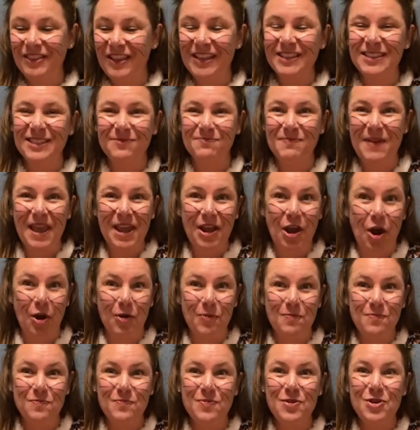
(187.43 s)
Let's make our
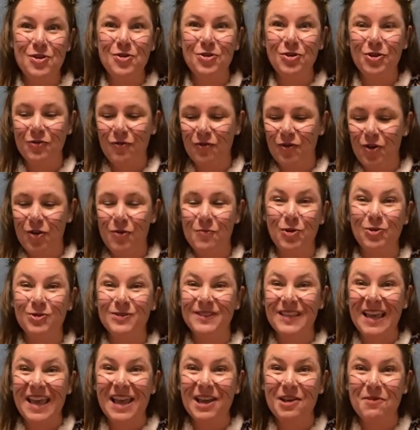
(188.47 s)
beautiful
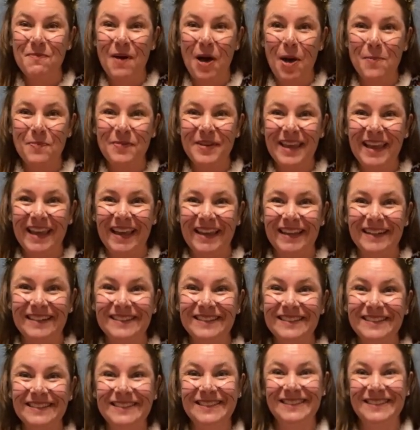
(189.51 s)
mosaic pumpkin.